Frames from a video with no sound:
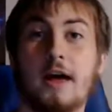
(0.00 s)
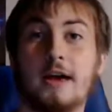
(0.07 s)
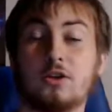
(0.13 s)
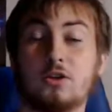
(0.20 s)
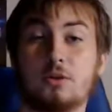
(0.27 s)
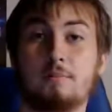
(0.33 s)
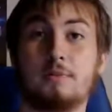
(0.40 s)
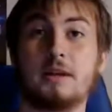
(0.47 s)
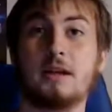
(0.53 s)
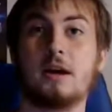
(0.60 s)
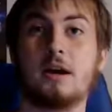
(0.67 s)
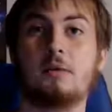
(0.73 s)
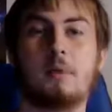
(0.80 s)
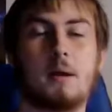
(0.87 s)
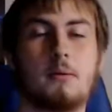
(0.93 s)
actually beating
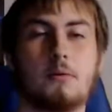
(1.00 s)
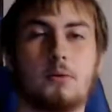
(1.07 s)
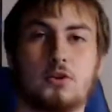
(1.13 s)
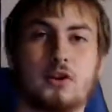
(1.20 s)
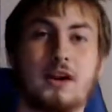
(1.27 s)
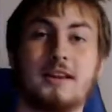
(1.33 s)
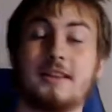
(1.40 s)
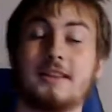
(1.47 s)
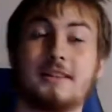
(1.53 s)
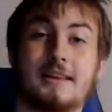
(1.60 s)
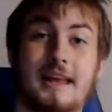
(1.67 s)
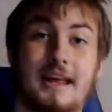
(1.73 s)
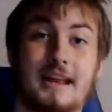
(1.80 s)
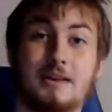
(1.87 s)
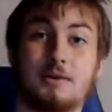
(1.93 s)
out Bubba, which I didn't
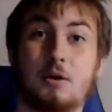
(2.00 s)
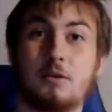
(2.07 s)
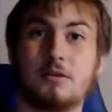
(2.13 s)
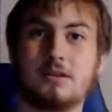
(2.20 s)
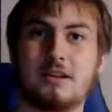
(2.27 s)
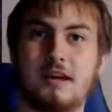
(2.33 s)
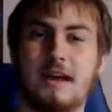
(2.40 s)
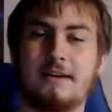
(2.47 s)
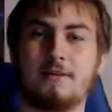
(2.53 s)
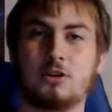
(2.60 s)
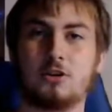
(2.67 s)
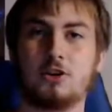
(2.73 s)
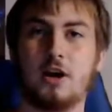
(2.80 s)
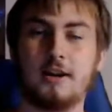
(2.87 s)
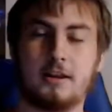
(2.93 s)
think anyone was going to have a
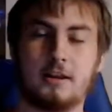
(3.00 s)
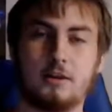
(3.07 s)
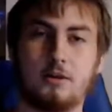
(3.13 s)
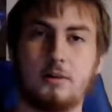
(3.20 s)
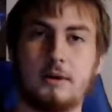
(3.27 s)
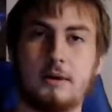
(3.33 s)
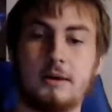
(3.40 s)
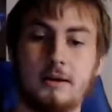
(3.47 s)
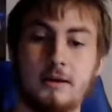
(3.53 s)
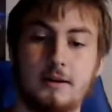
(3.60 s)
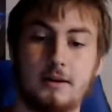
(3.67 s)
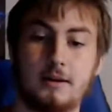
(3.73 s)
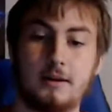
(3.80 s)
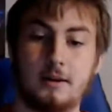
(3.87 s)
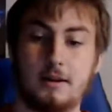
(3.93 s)
shot at doing.
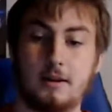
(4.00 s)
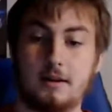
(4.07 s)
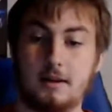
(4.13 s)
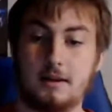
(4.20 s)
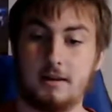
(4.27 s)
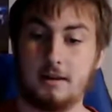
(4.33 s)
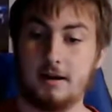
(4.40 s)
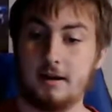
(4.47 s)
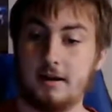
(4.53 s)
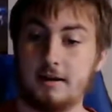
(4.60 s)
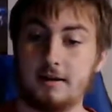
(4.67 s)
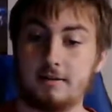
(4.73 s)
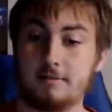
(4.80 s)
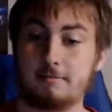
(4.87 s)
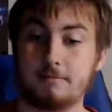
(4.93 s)

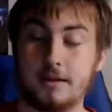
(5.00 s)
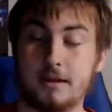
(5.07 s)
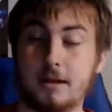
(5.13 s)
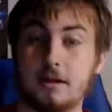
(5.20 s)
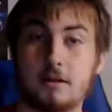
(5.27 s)
I guess